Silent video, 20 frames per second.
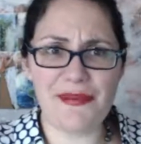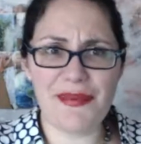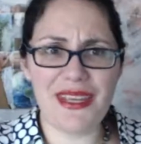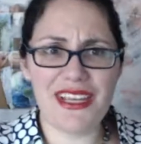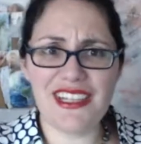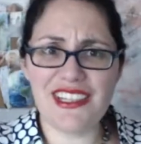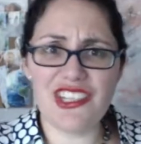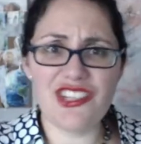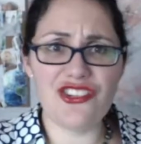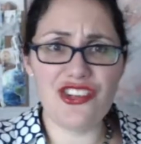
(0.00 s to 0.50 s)
I
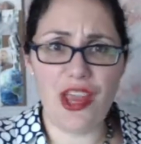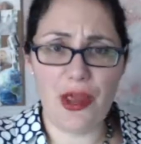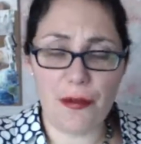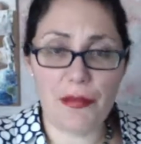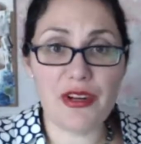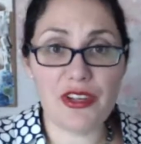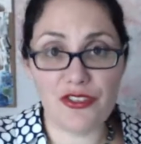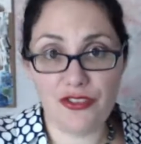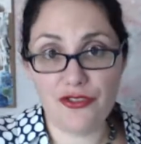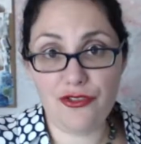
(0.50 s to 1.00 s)
mean, cliche,
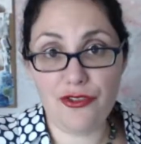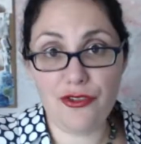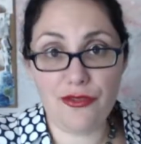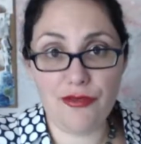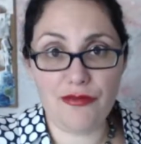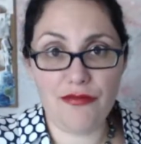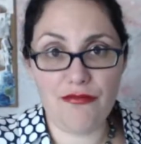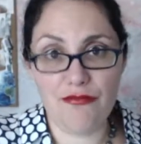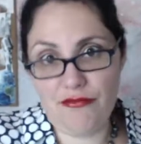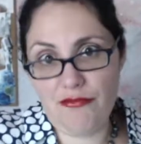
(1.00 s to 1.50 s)
but it's
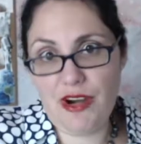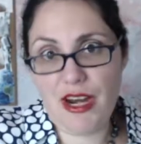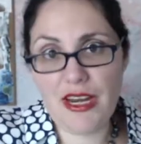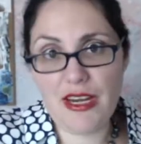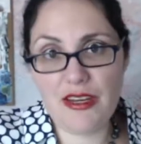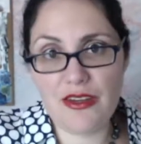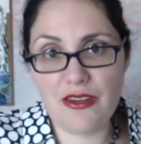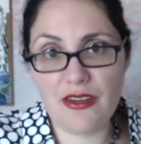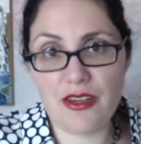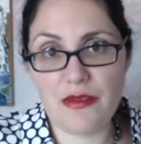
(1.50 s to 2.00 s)
true,
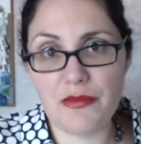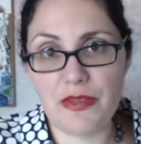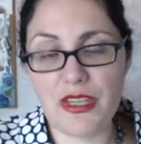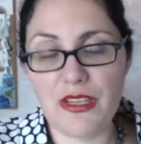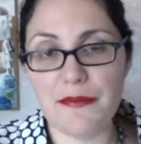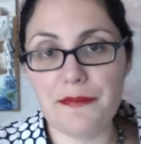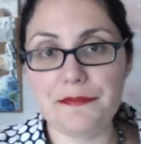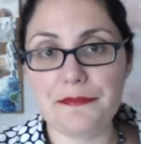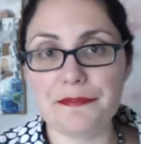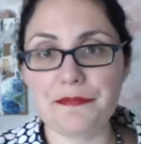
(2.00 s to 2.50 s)
right? You get
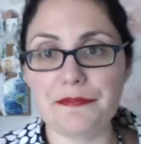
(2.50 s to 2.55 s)
me?